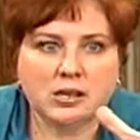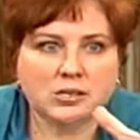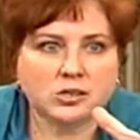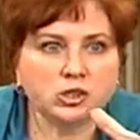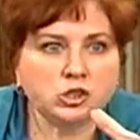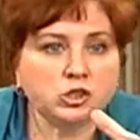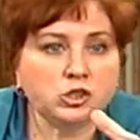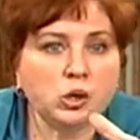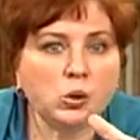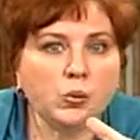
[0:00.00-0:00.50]

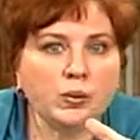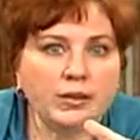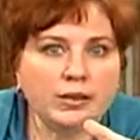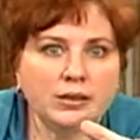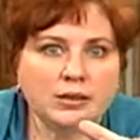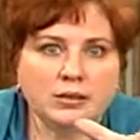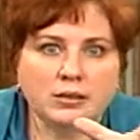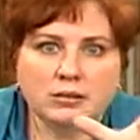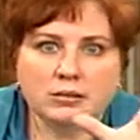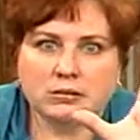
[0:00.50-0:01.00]

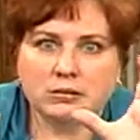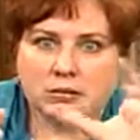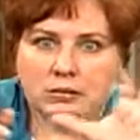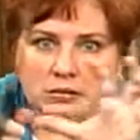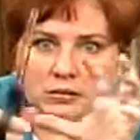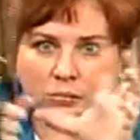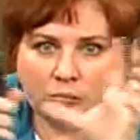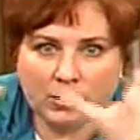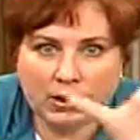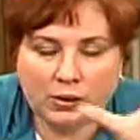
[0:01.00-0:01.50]
sewing
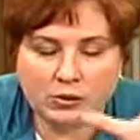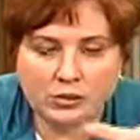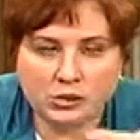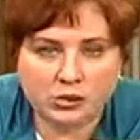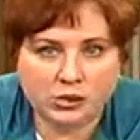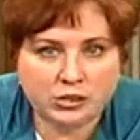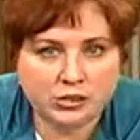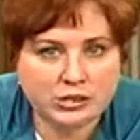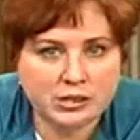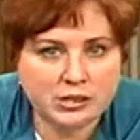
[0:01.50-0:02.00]
around
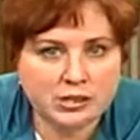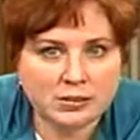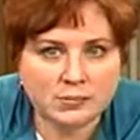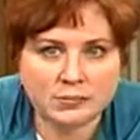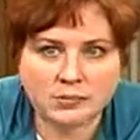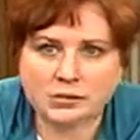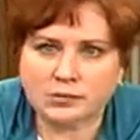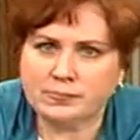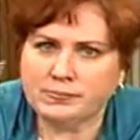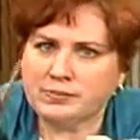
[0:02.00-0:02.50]
your
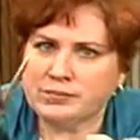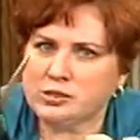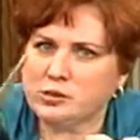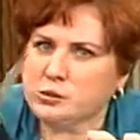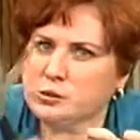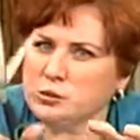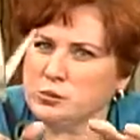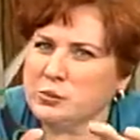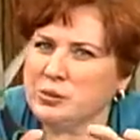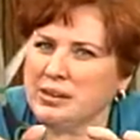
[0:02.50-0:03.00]
seams. They're
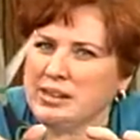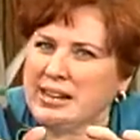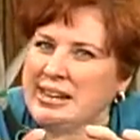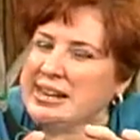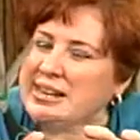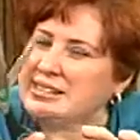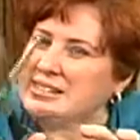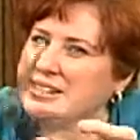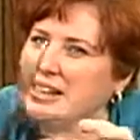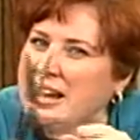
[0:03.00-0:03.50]
still pretty
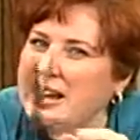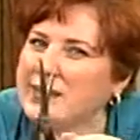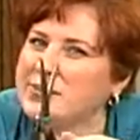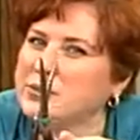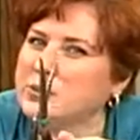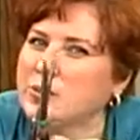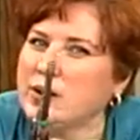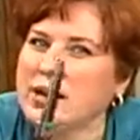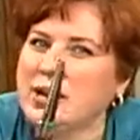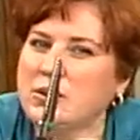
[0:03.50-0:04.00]
handy to have
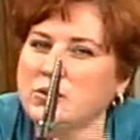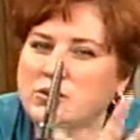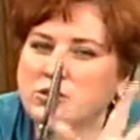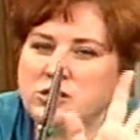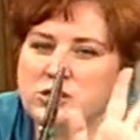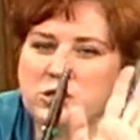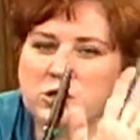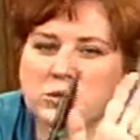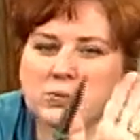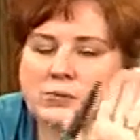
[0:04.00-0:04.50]
around,
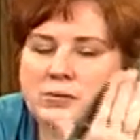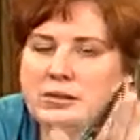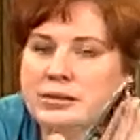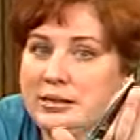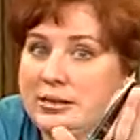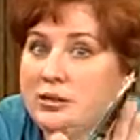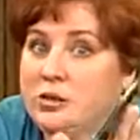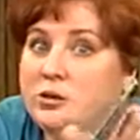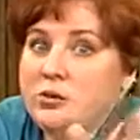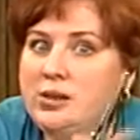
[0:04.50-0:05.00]
so
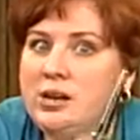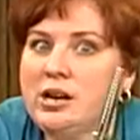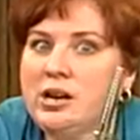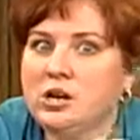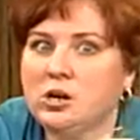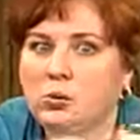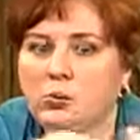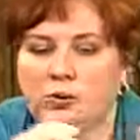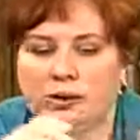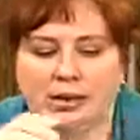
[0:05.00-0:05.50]
they're
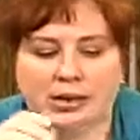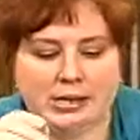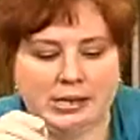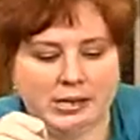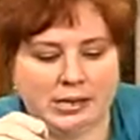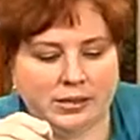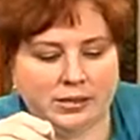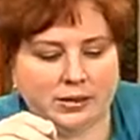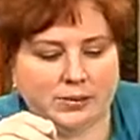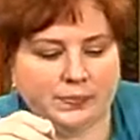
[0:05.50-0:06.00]
there when I
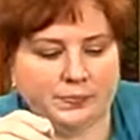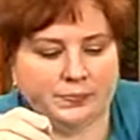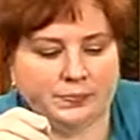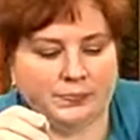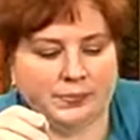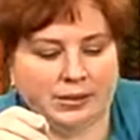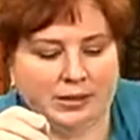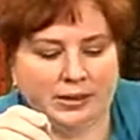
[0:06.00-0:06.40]
need them.